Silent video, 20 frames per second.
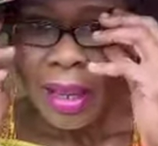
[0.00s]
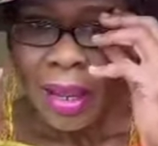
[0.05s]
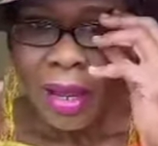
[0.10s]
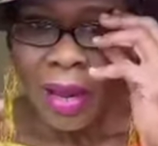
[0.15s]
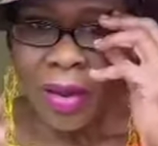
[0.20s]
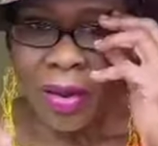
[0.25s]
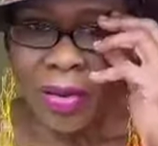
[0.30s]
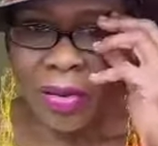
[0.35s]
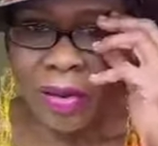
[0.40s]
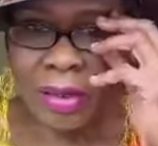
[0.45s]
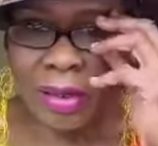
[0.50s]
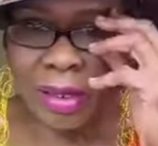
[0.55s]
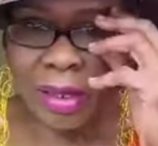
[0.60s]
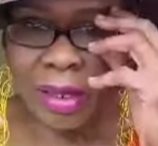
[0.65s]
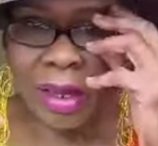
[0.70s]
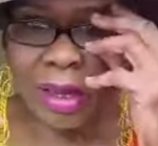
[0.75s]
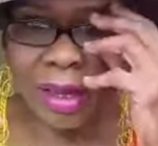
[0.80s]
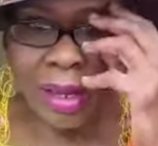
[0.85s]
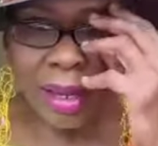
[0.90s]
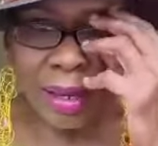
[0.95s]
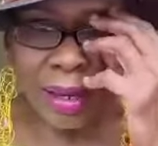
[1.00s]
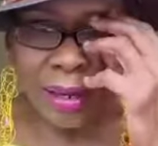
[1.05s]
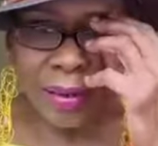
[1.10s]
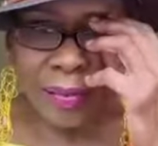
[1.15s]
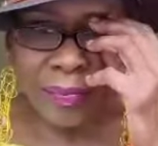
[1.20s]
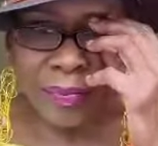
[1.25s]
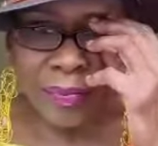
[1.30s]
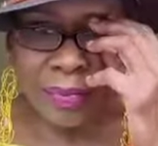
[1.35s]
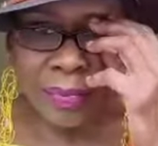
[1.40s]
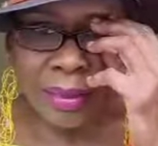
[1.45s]
Okay,
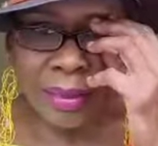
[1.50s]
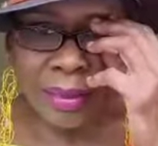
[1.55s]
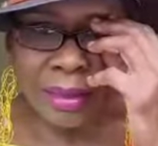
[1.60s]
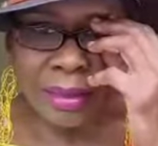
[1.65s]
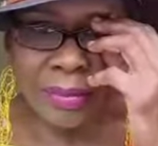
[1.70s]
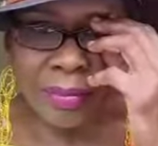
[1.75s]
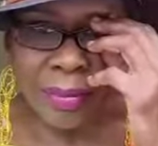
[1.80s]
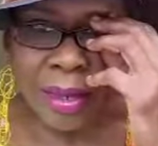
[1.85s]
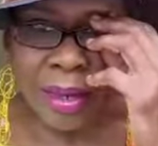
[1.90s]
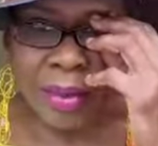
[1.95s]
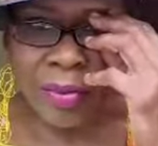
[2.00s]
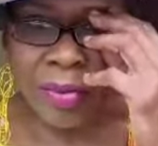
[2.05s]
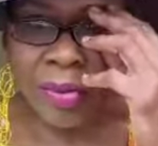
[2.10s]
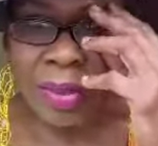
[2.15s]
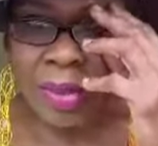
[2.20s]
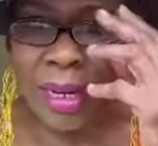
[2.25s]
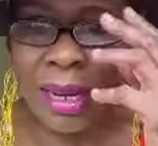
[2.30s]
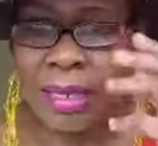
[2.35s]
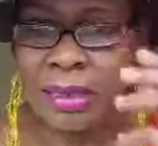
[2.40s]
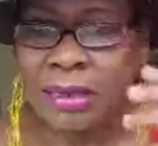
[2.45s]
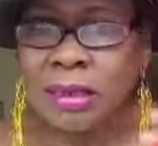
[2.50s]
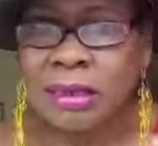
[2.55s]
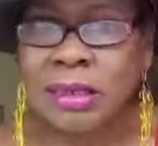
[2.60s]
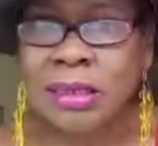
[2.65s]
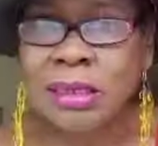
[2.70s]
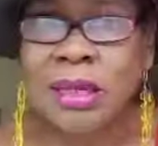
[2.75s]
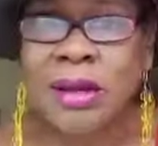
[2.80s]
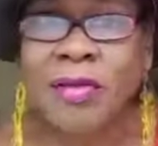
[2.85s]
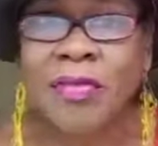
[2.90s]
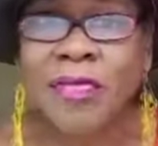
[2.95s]
these are my old
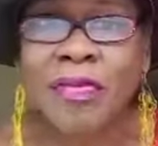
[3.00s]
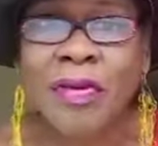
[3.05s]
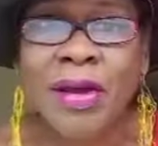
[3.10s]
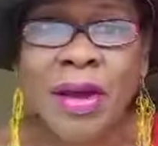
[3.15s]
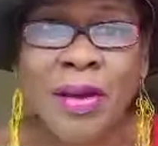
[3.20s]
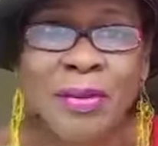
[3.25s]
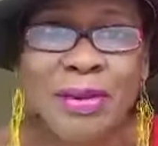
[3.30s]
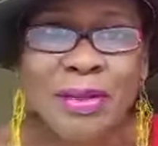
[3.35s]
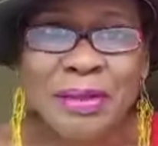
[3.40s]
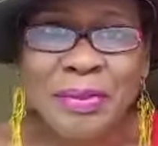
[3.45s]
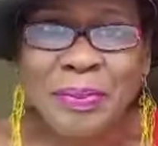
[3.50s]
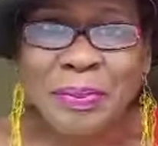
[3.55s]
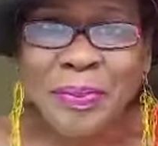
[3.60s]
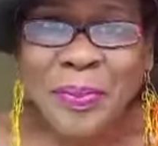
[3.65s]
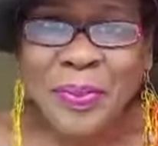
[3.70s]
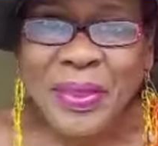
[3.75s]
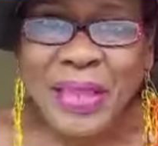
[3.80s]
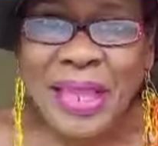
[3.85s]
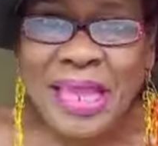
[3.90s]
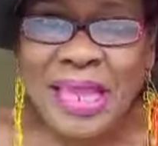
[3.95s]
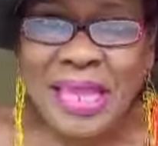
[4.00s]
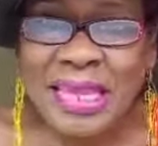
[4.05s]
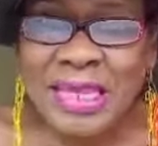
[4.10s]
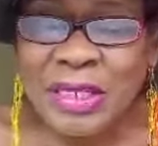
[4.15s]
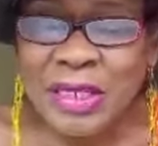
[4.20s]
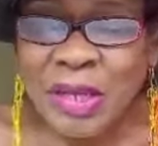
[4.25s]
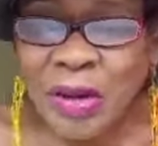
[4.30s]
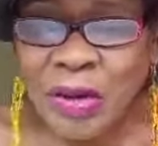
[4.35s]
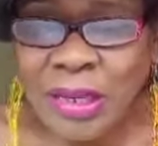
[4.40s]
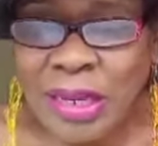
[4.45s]
glasses here found.
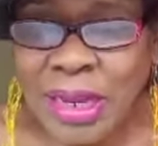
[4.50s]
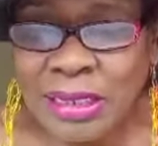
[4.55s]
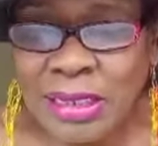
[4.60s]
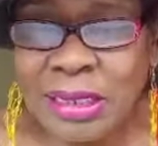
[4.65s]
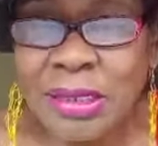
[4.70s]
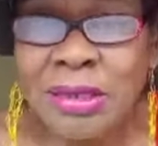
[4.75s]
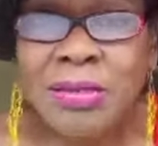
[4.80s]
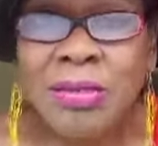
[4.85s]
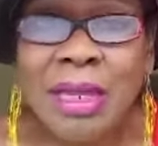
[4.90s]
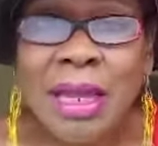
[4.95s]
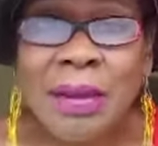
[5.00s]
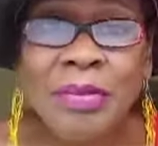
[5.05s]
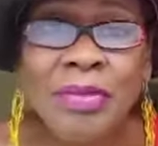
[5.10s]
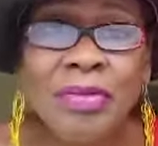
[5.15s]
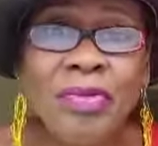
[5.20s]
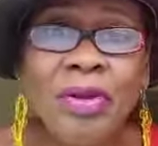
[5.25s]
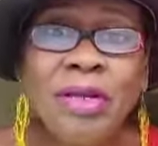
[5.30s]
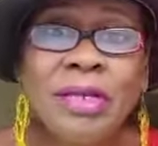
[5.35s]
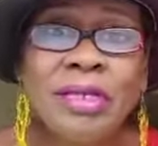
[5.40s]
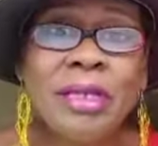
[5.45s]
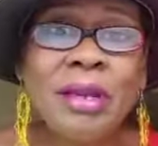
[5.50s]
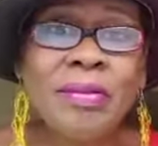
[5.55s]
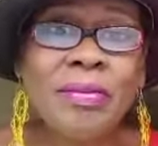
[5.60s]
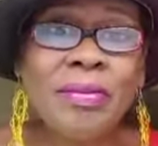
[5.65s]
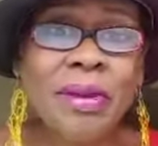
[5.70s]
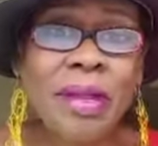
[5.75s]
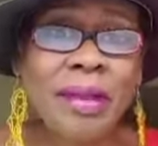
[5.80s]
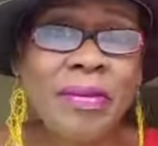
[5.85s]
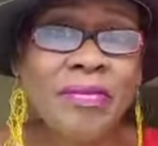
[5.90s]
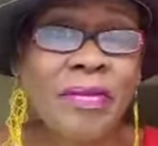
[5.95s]
So let me read
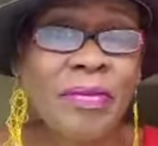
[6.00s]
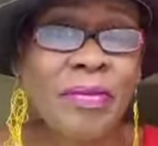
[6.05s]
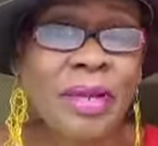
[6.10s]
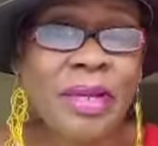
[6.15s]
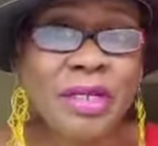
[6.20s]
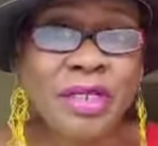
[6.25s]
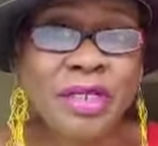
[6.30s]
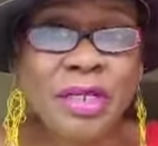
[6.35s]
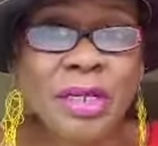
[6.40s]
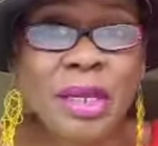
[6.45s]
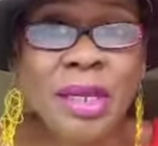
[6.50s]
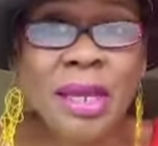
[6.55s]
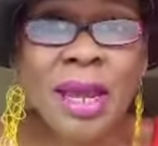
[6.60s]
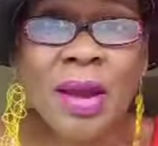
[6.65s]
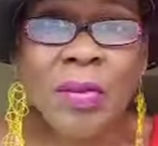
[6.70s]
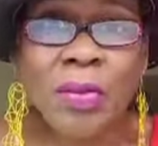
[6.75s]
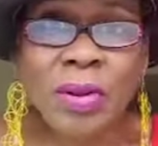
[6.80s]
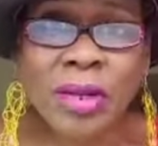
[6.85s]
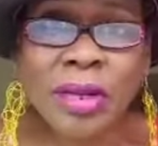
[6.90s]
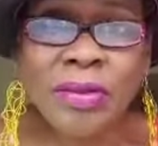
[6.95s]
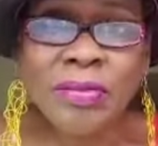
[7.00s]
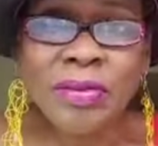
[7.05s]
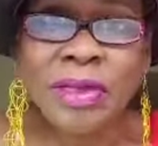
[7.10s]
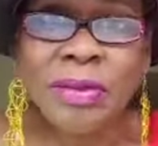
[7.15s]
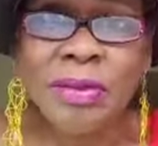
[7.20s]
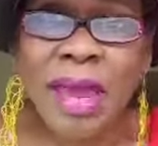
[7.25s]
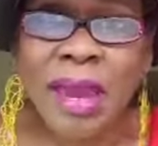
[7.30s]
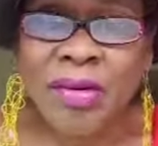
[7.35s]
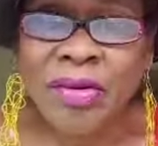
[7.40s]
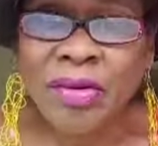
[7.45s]
some information here. I want to give
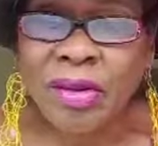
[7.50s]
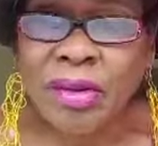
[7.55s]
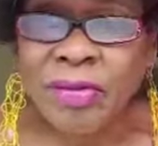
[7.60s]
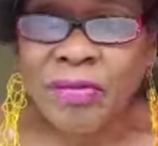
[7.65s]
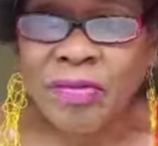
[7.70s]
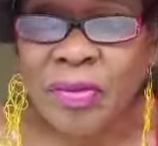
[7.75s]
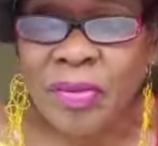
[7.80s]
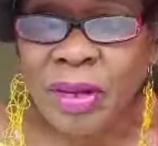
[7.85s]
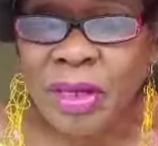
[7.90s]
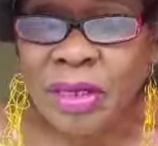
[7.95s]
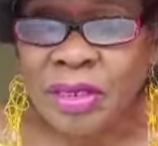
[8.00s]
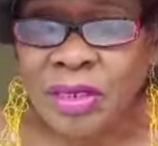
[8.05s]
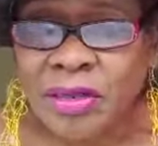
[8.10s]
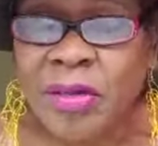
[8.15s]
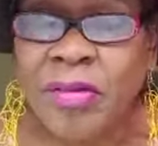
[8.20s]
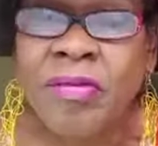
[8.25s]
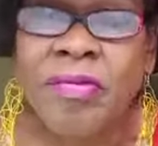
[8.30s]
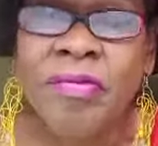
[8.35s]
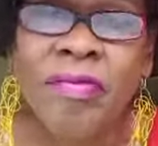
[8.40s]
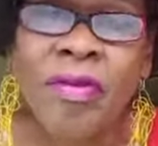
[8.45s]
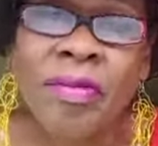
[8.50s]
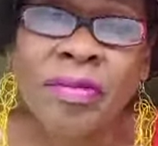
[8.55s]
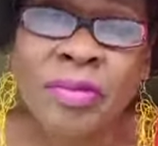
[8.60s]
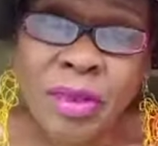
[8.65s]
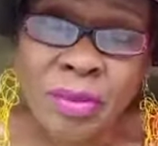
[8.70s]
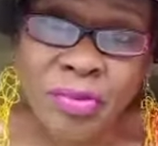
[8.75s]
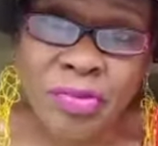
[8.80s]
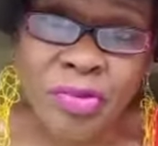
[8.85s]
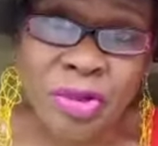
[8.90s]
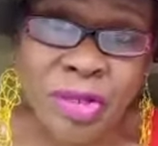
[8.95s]
some accurate information from
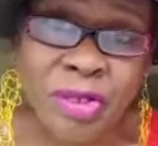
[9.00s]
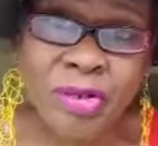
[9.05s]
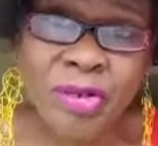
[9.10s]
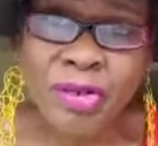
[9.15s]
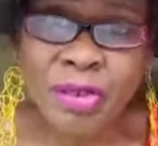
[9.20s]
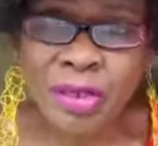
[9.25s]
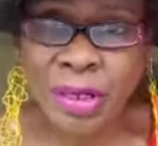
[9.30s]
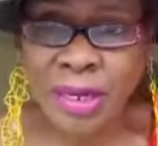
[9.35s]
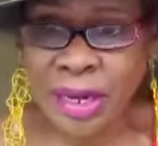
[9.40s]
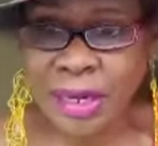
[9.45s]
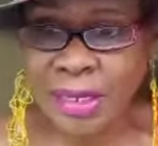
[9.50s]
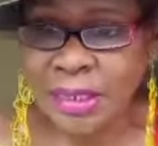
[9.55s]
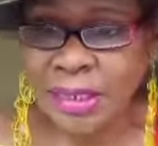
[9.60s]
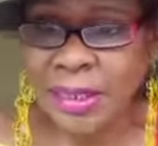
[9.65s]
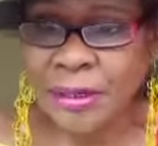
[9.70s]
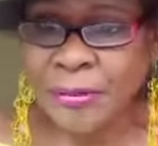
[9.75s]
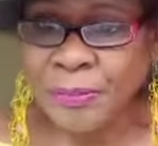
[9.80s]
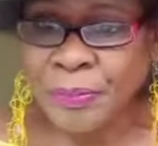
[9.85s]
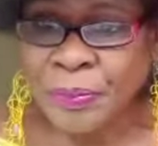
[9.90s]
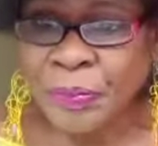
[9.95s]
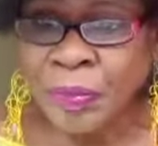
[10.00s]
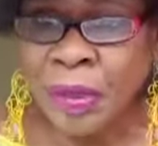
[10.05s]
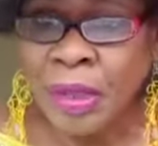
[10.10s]
some research that I did.